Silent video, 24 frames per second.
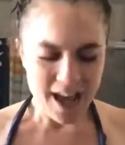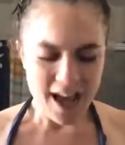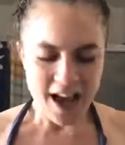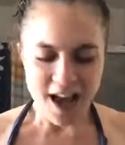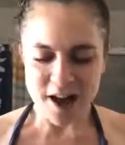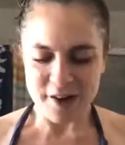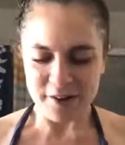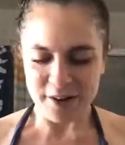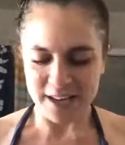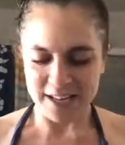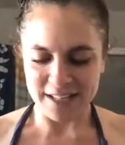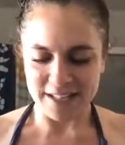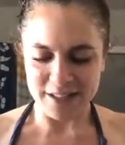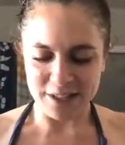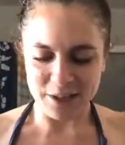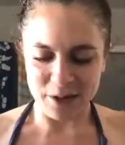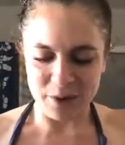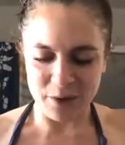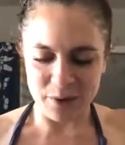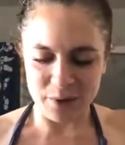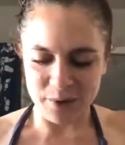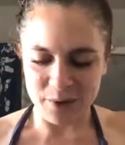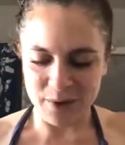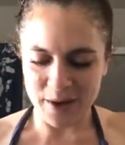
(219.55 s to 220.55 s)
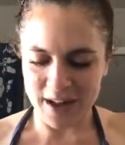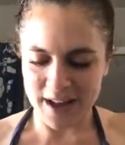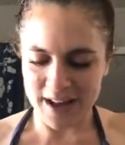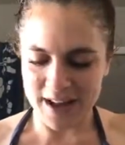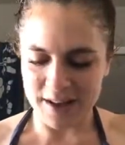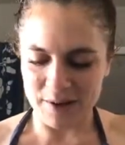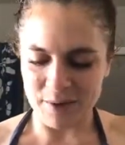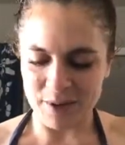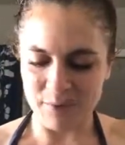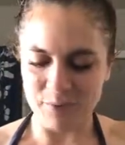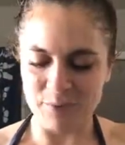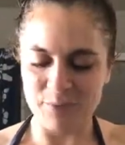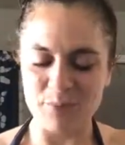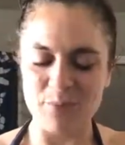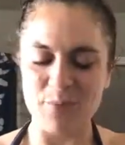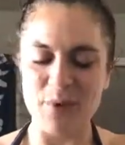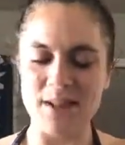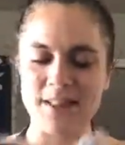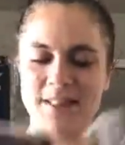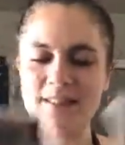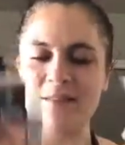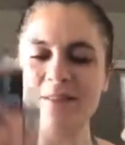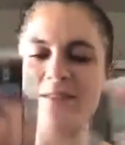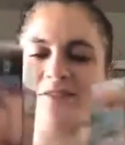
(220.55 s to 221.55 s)
Okay, so
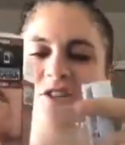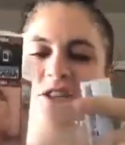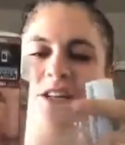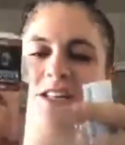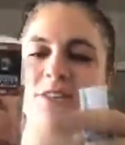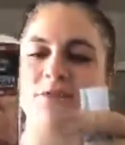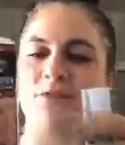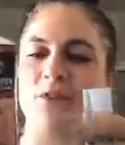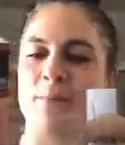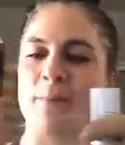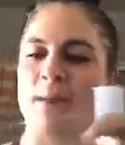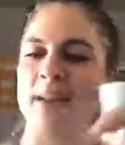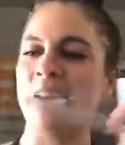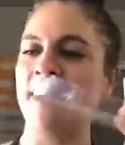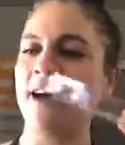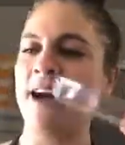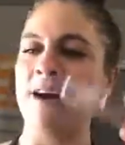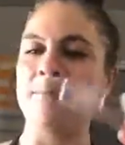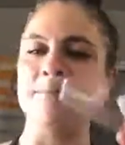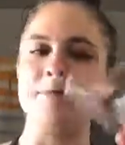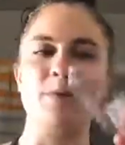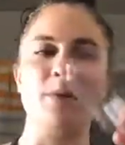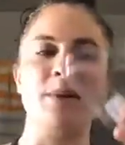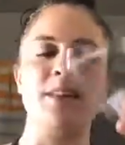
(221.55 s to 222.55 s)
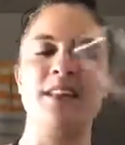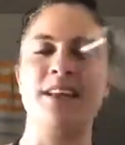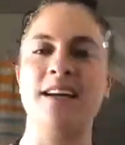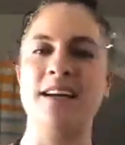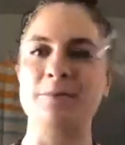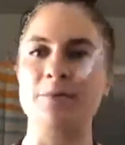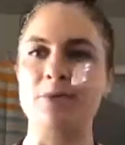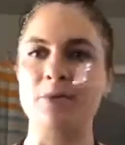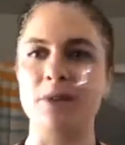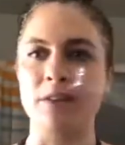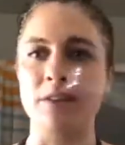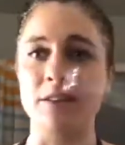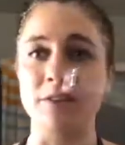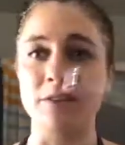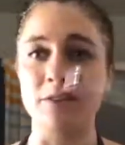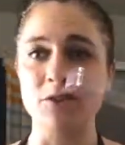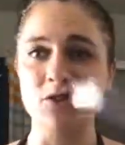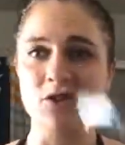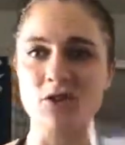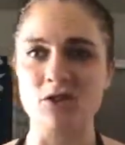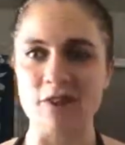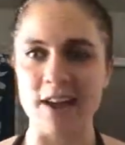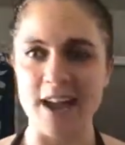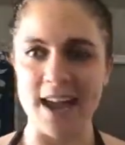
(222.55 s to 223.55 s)
what Just for Men comes with, it comes with a little
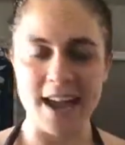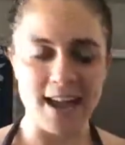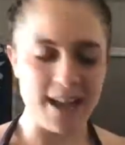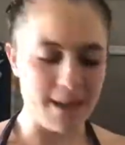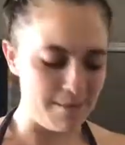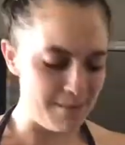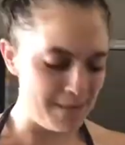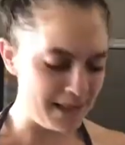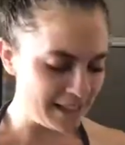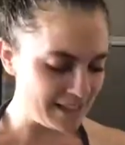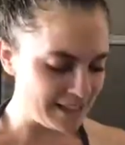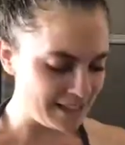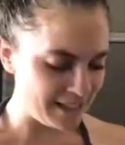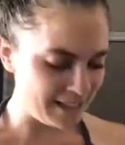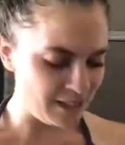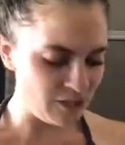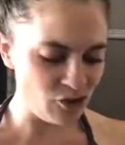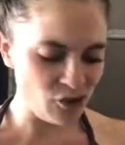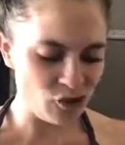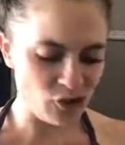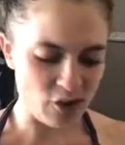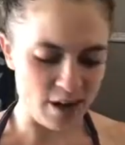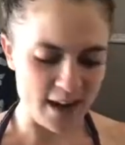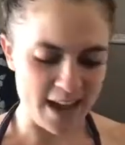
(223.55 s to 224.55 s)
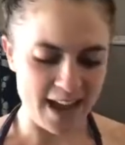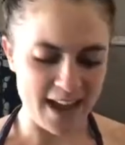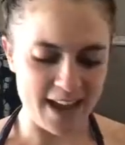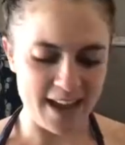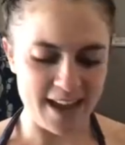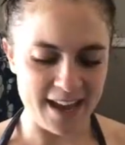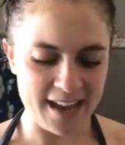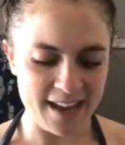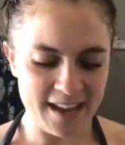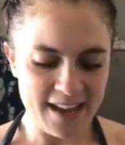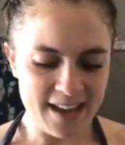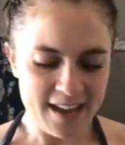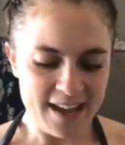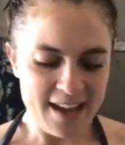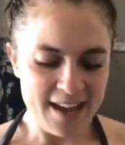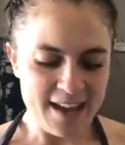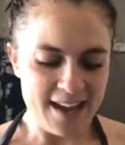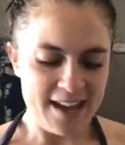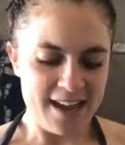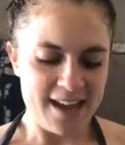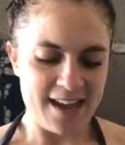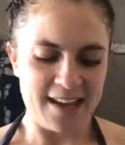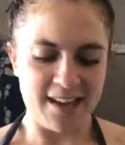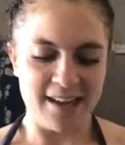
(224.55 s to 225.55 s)
tray, a mixing tray.
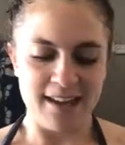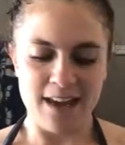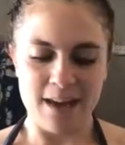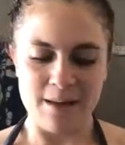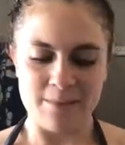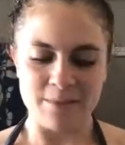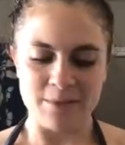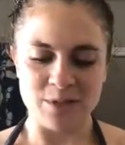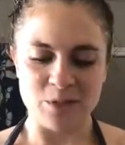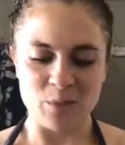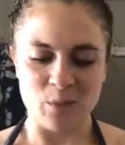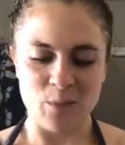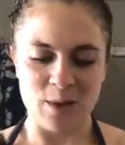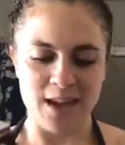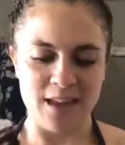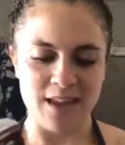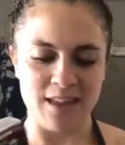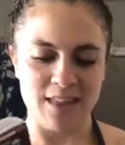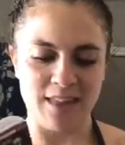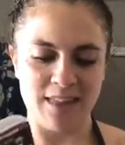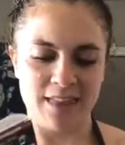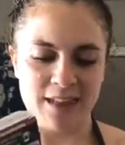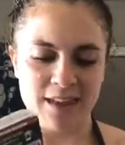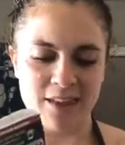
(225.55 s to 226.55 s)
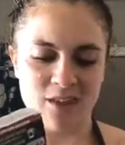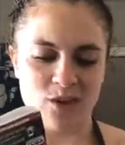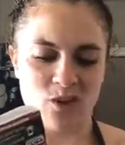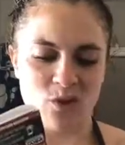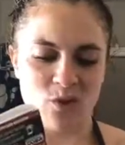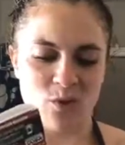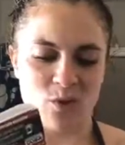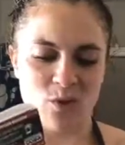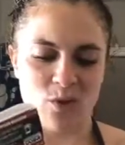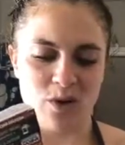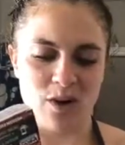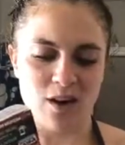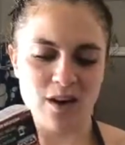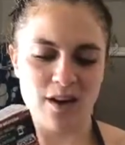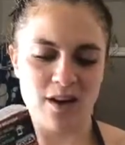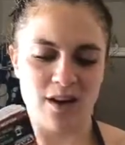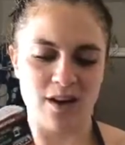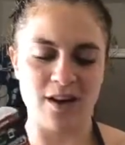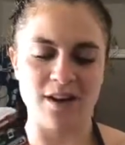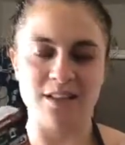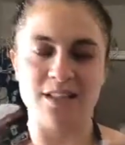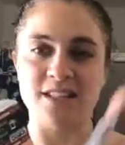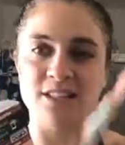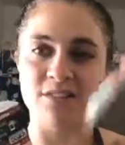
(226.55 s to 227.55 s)
It comes with
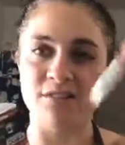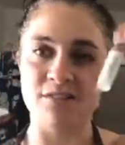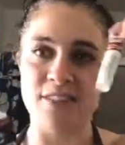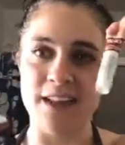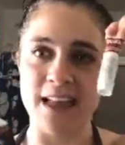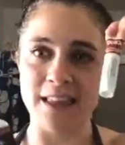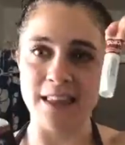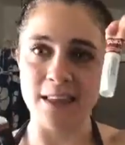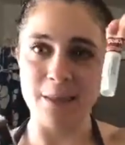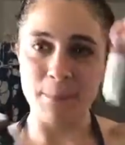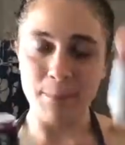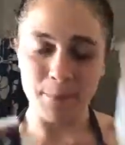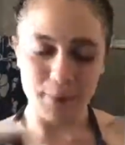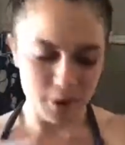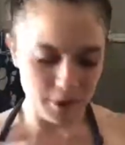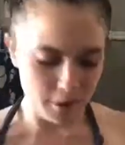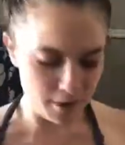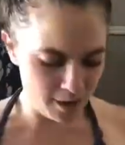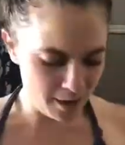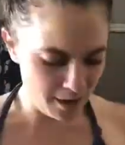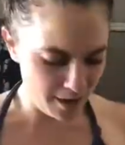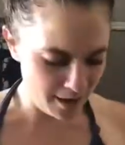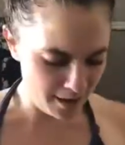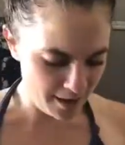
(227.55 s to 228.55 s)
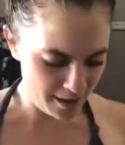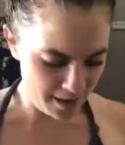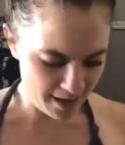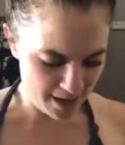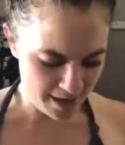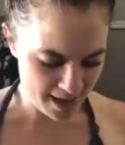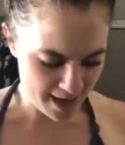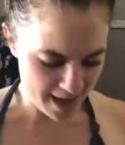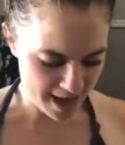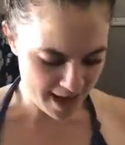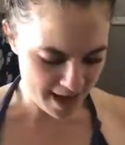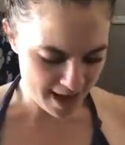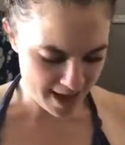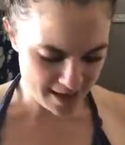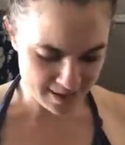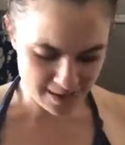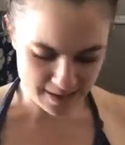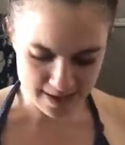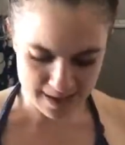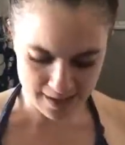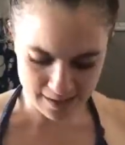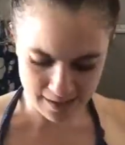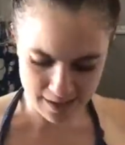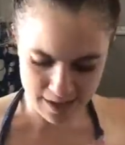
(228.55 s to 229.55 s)
your developer and
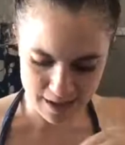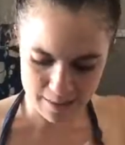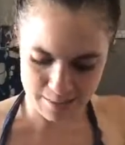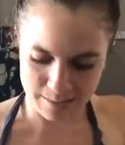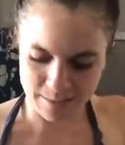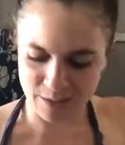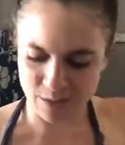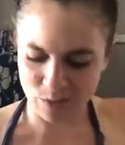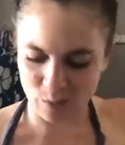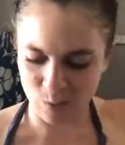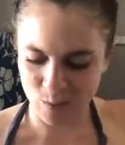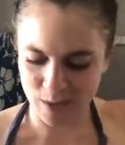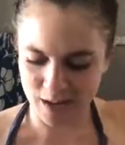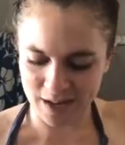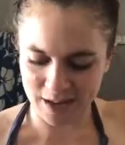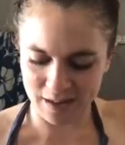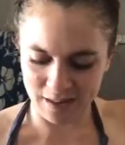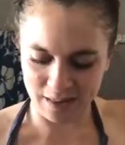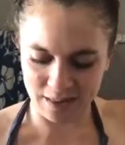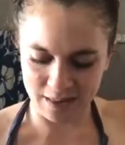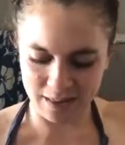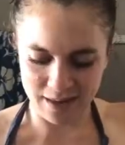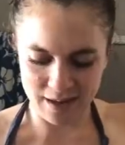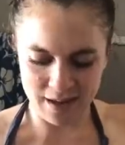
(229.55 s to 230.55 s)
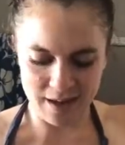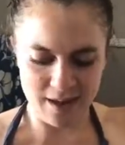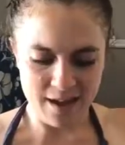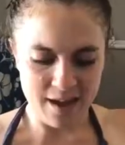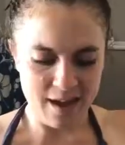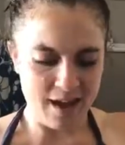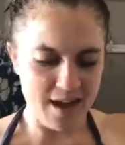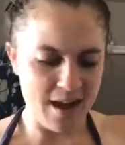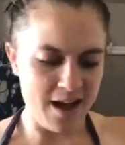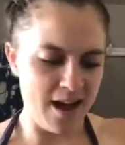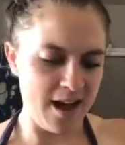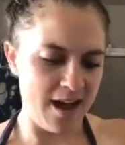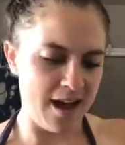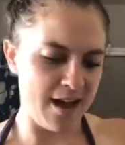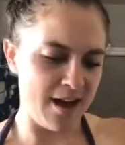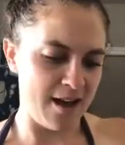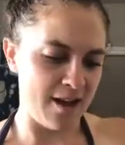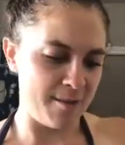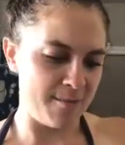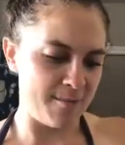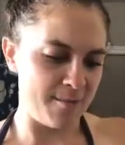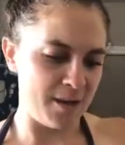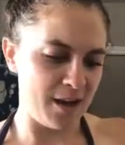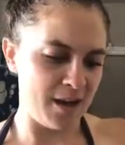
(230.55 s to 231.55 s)
it comes with
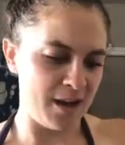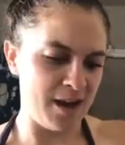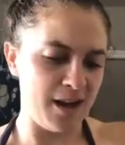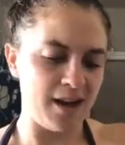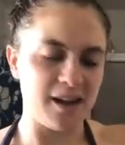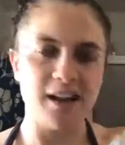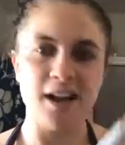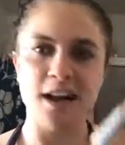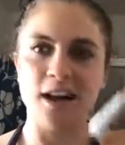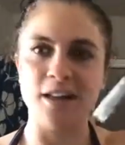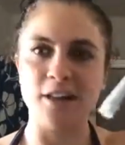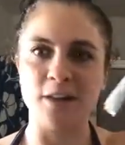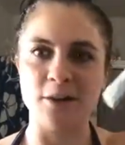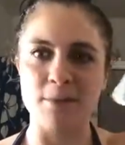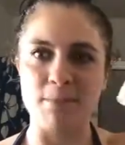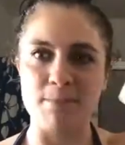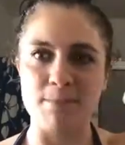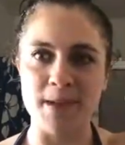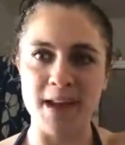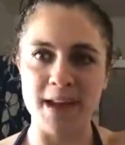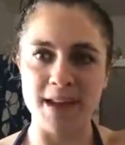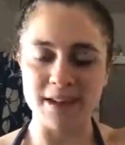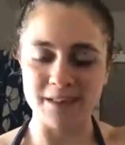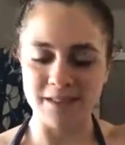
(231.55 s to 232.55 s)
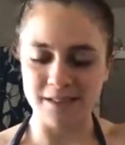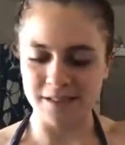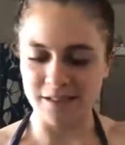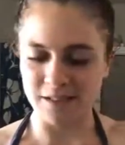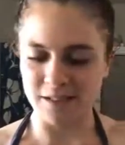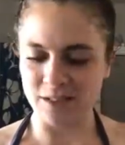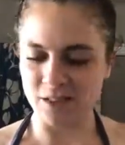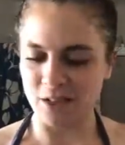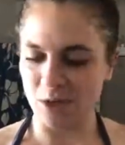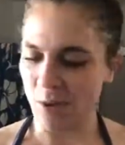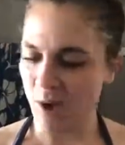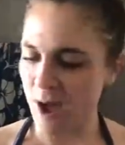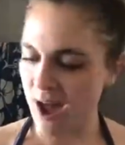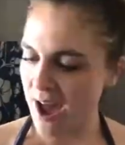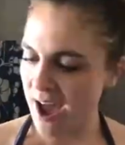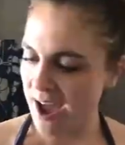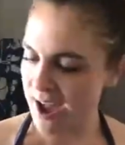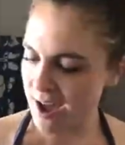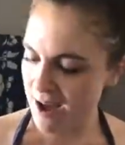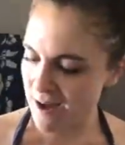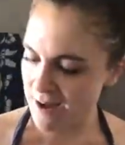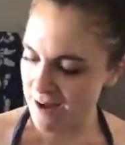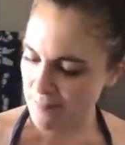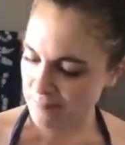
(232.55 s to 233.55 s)
a color base. So
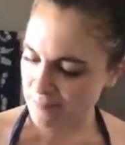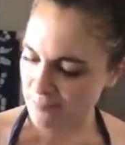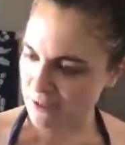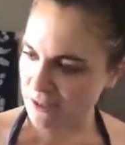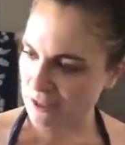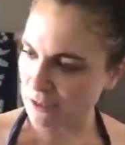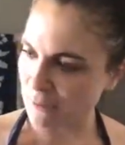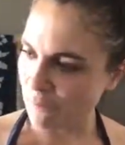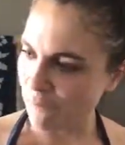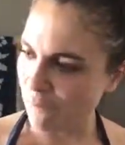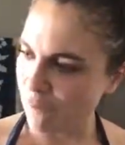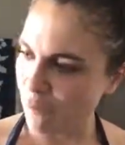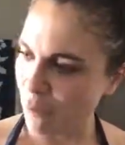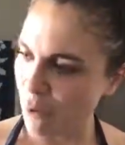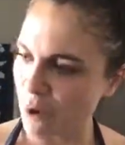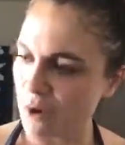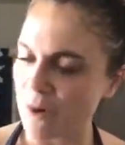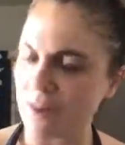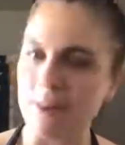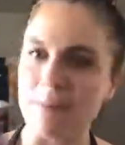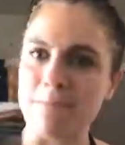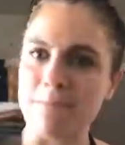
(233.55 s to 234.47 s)
I opted for the